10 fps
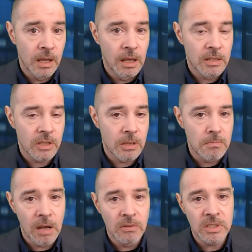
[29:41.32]
So the
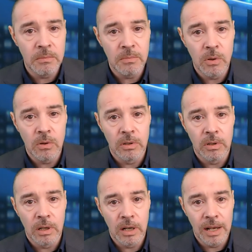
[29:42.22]
most important
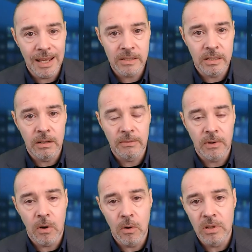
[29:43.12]
lesson for
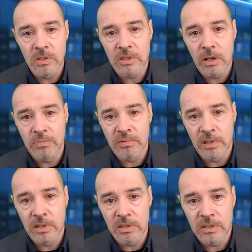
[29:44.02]
all the
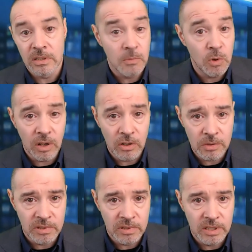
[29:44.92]
solopreneurs and small
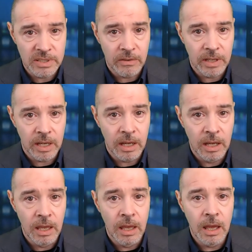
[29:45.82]
entrepreneurs out there,
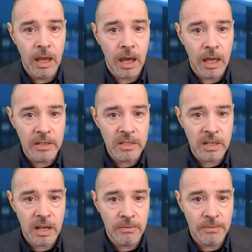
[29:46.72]

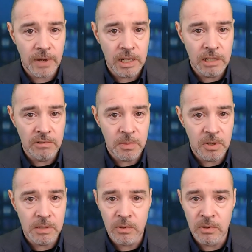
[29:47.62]
understand failure is
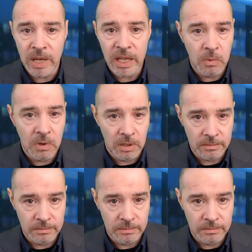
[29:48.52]
possible no matter what.